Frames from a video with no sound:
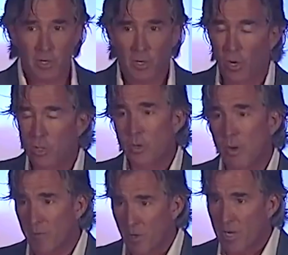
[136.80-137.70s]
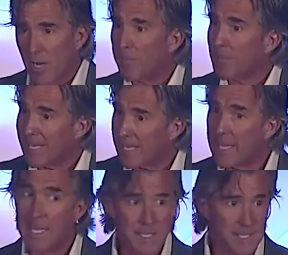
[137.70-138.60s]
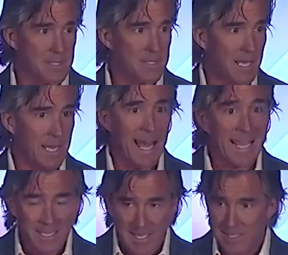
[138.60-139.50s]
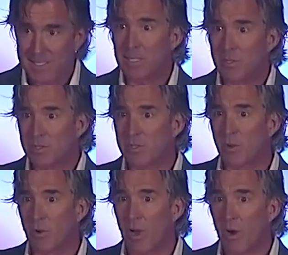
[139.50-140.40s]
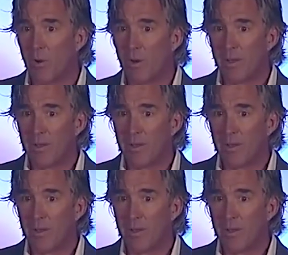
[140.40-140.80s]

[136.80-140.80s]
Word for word: the culture of your company is, and as it continues to grow,